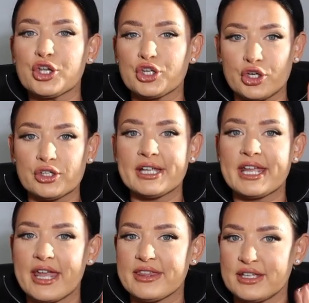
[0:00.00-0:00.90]
you can only
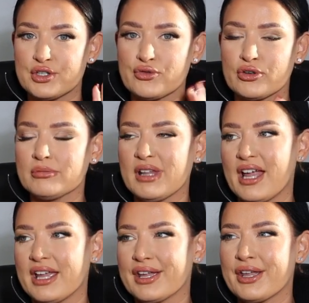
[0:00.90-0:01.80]
get these from
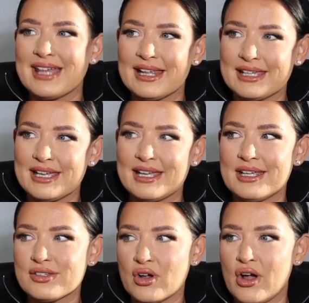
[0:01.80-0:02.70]
like
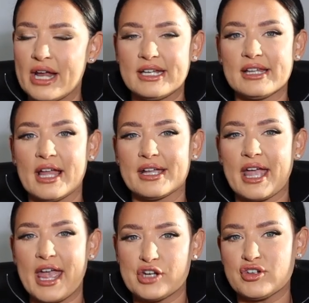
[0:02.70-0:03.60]
Sally's or any like
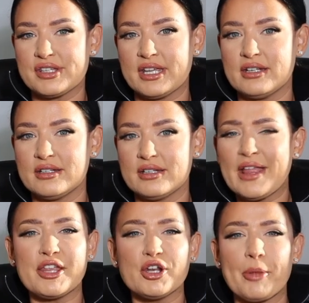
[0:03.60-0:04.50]
hairdressing,
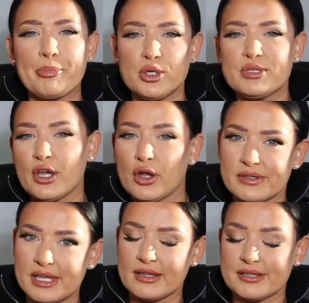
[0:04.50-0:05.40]
like, you know, like beauty
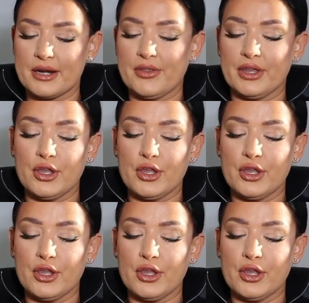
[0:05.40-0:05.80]
wholesalers kind of thing.